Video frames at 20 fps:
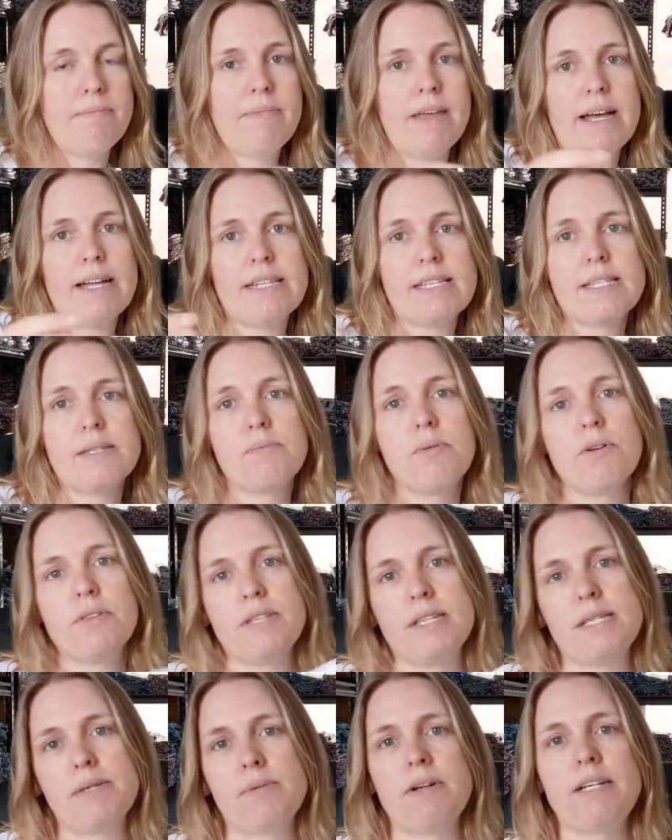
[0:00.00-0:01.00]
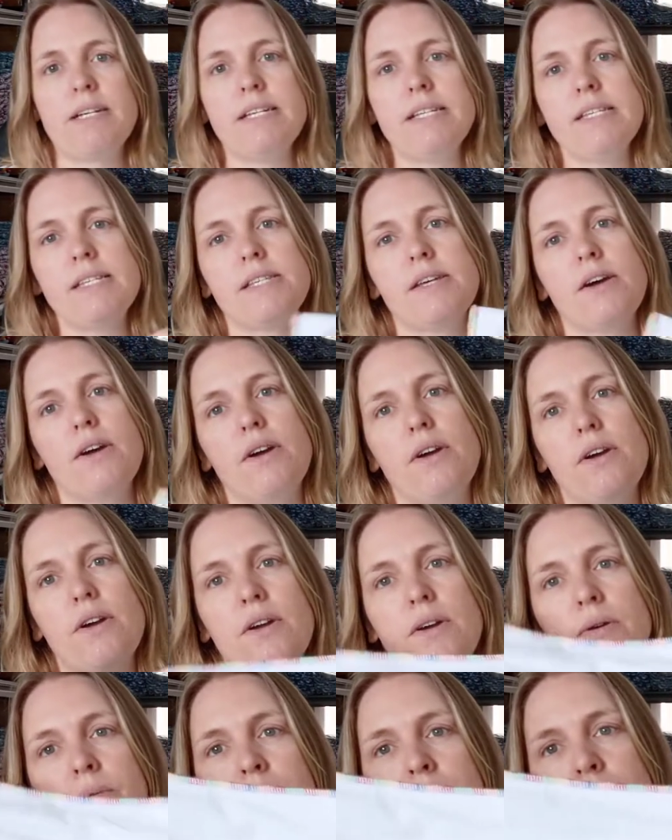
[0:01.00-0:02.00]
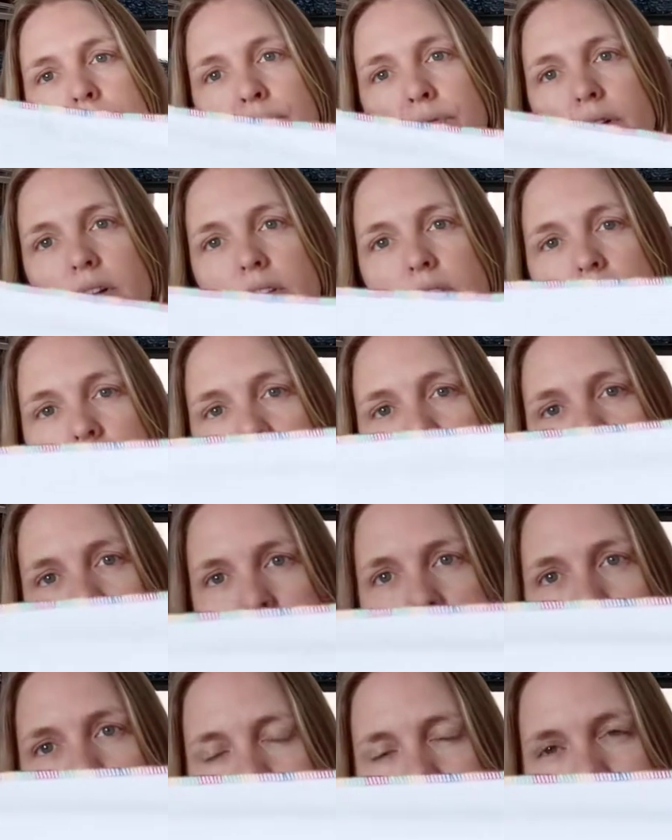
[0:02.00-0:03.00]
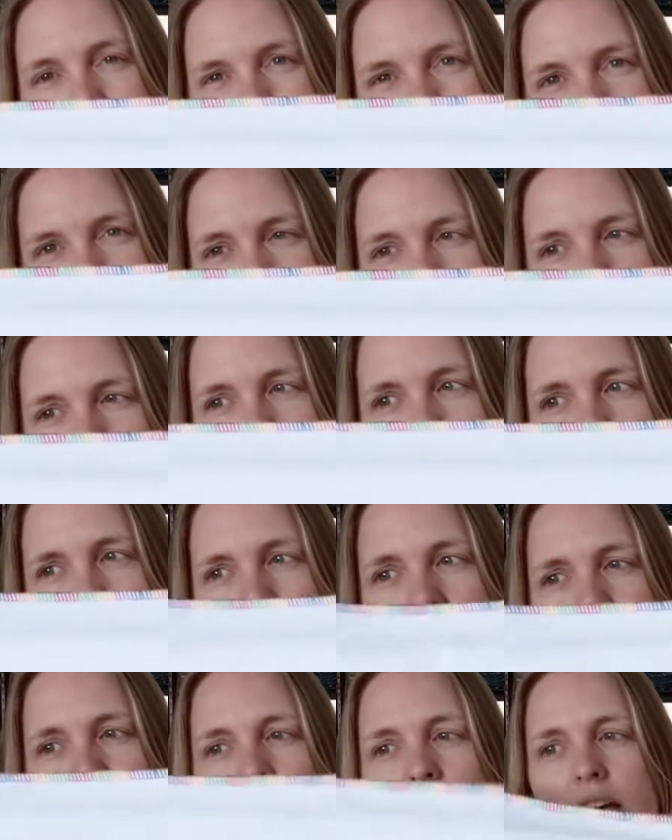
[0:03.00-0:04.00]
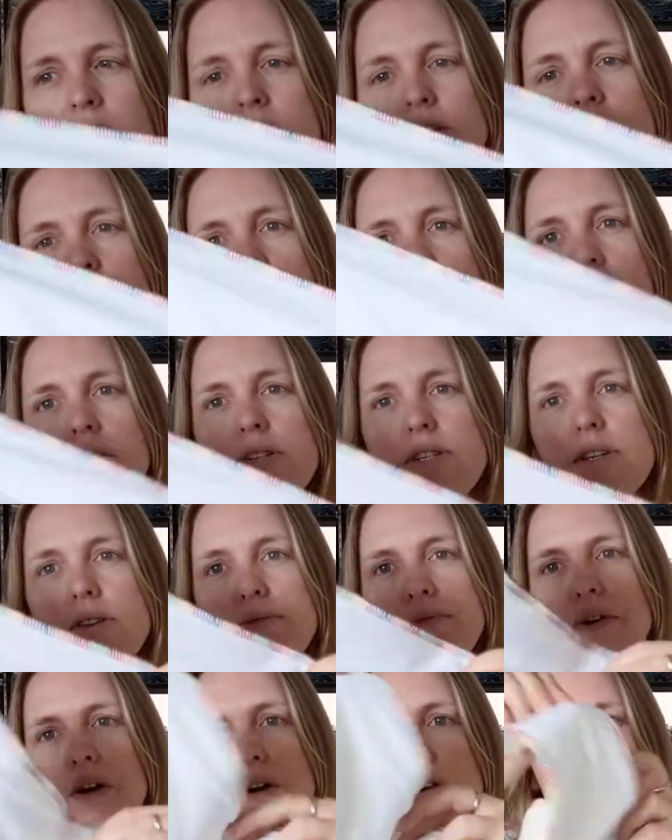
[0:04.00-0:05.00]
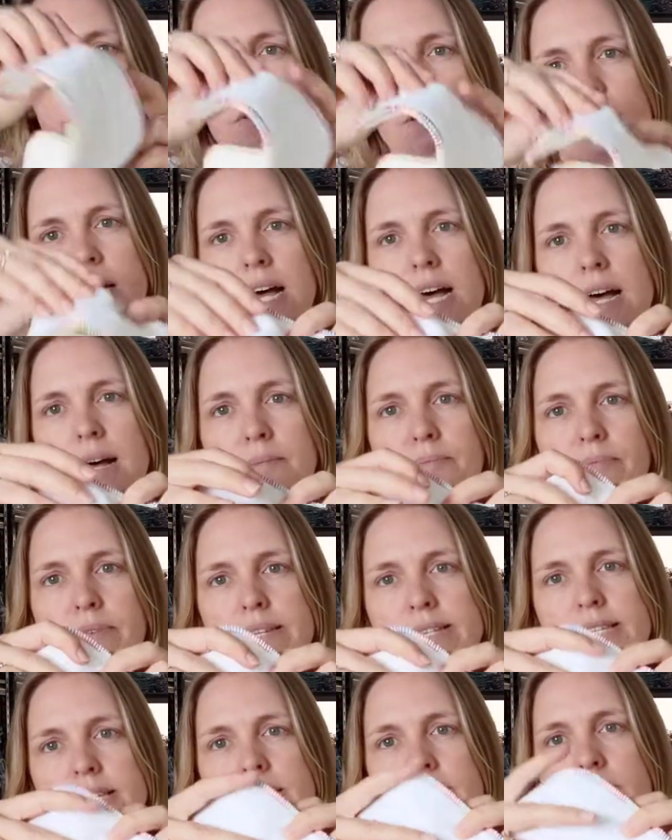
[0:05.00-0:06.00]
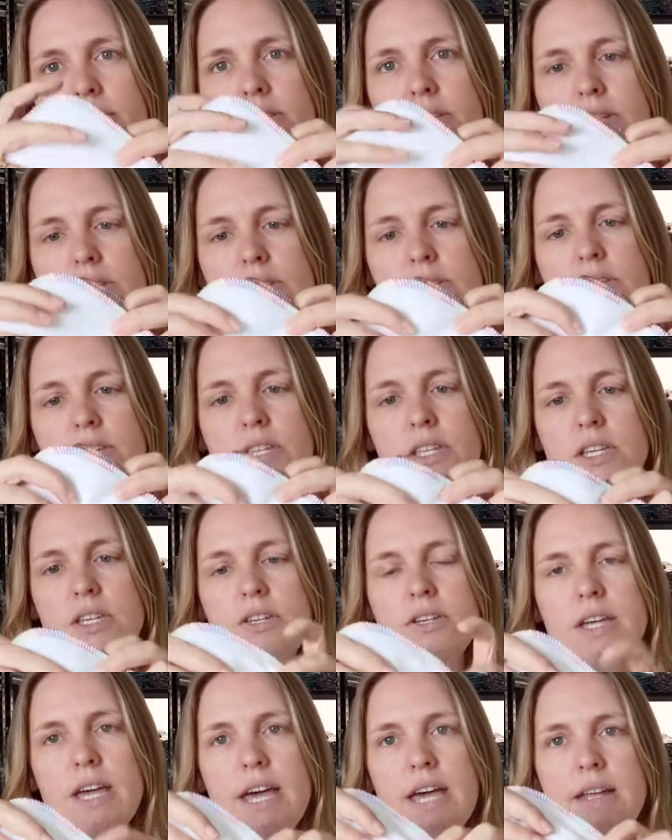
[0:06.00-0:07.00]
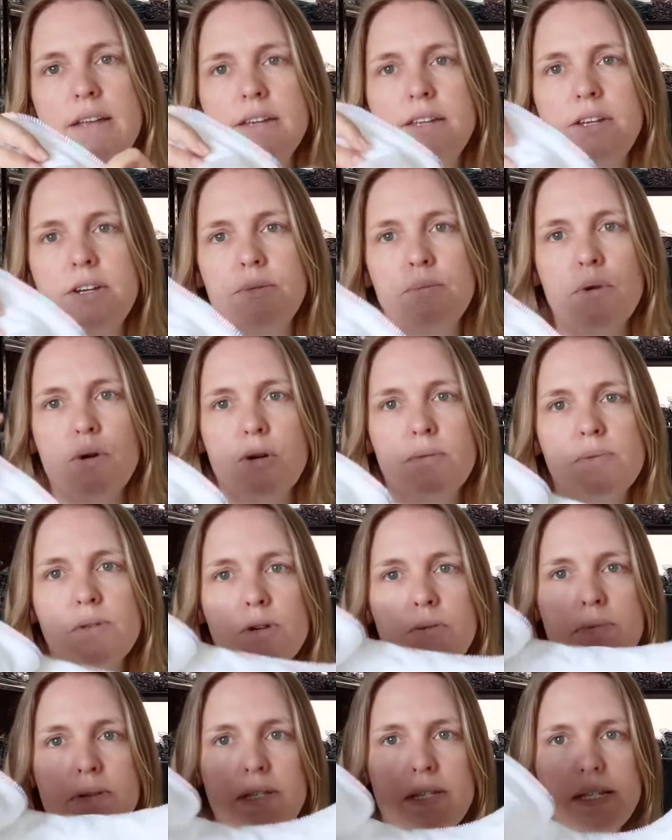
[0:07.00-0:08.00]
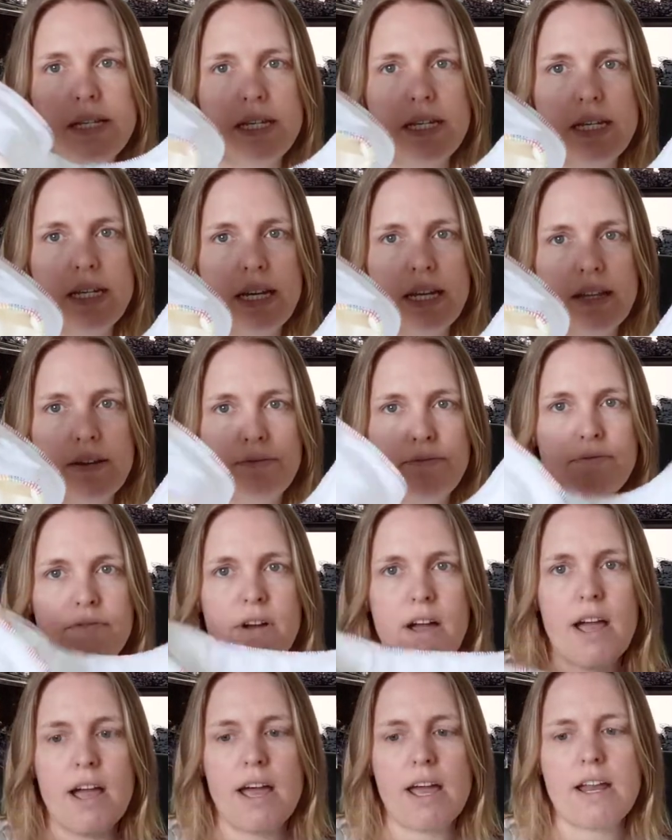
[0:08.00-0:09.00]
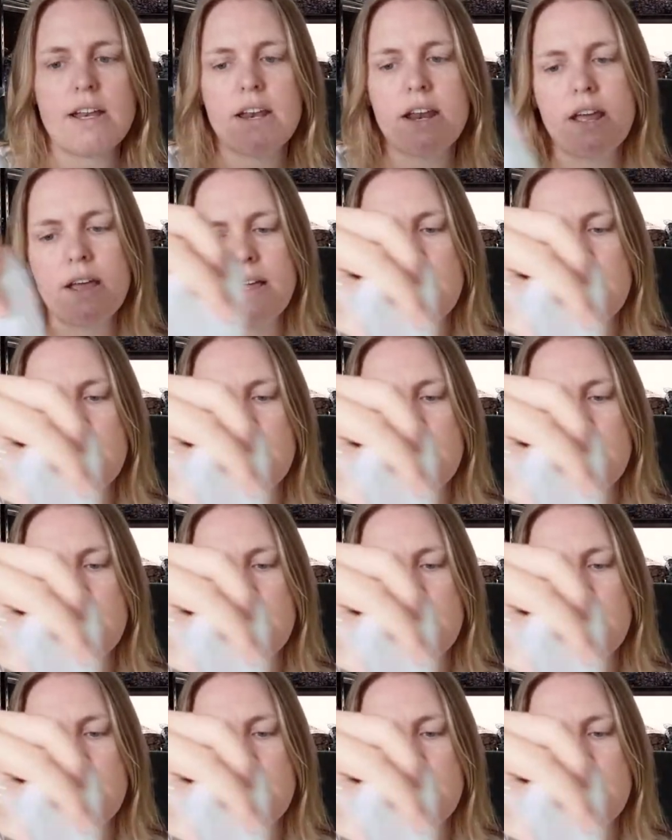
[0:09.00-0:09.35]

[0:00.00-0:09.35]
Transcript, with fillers: that's what this one is. So when you fold it over, you get six layers. You can also fold um, this insert so that you get you know more absorbency in the front